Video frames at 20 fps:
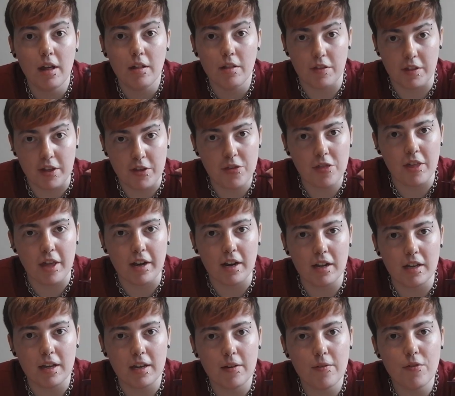These thinner
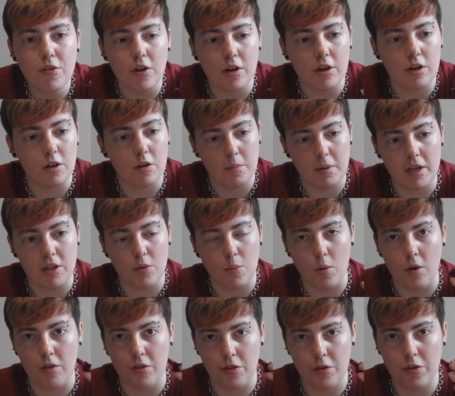leaves are going to be the
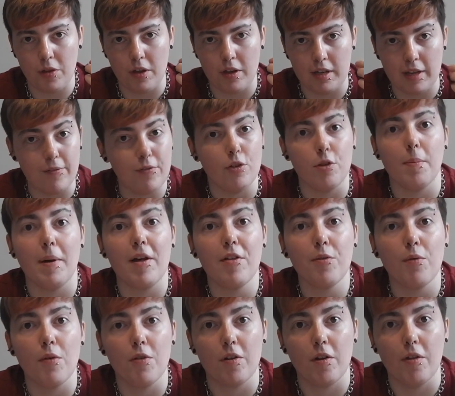ones that give you the best
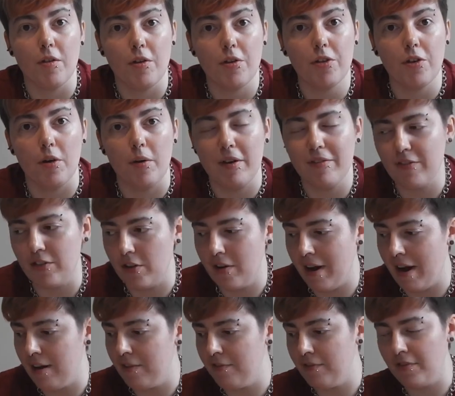results. So if you
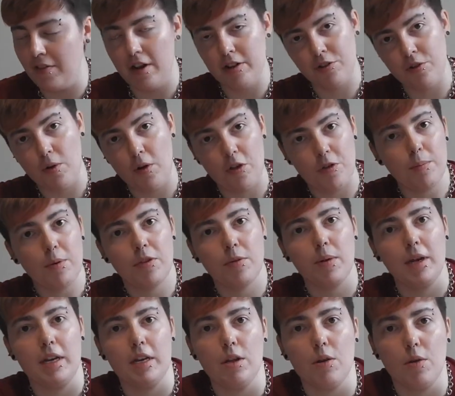have a choice
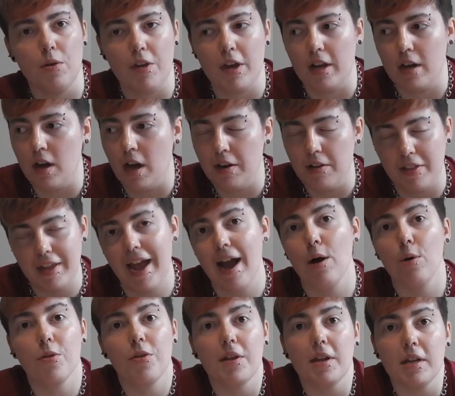between using kind of the
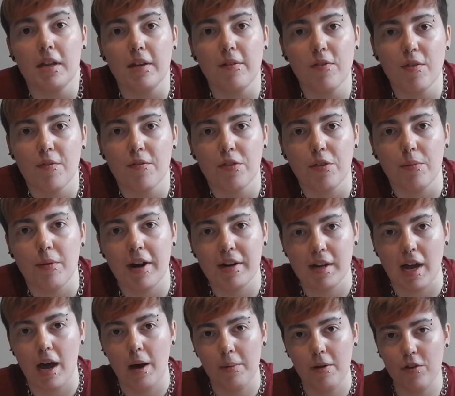outer leaves of the red
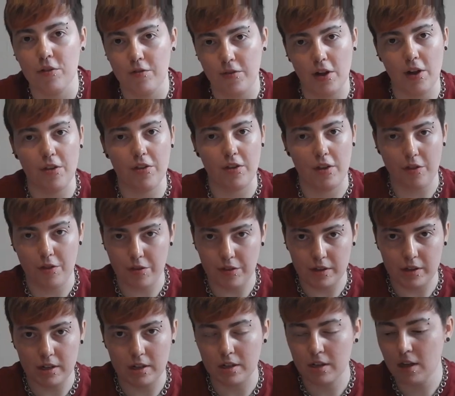cabbage versus
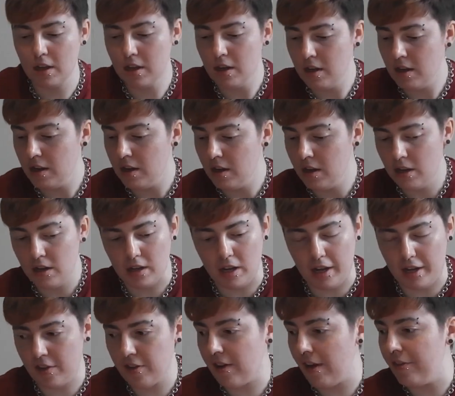the
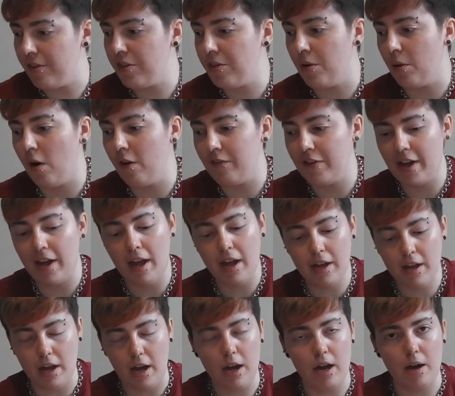like centre of it,
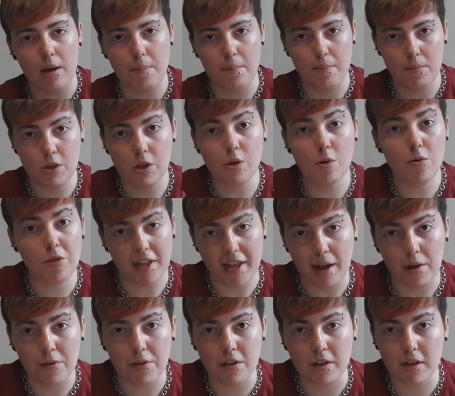use the
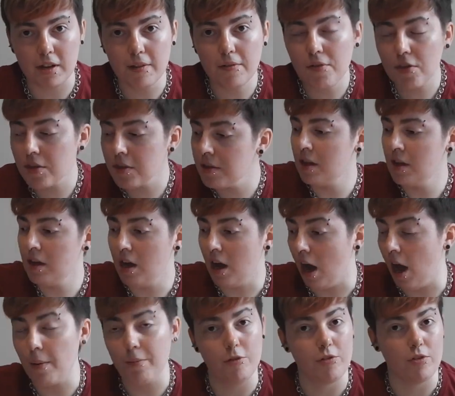outer leaves.
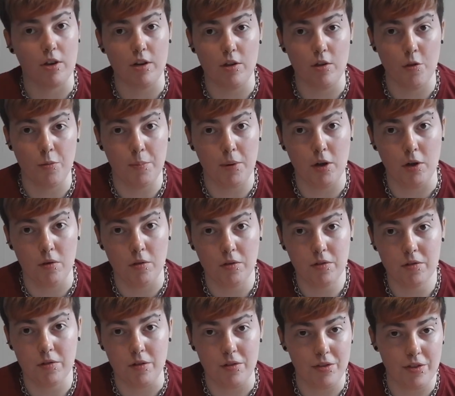I'm just going to use both
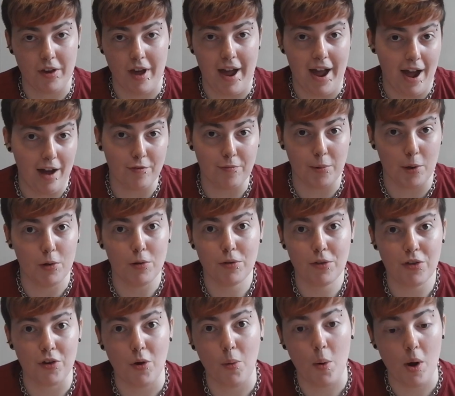because I have both,
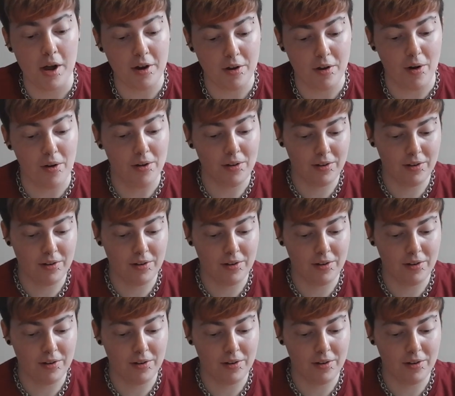so why not?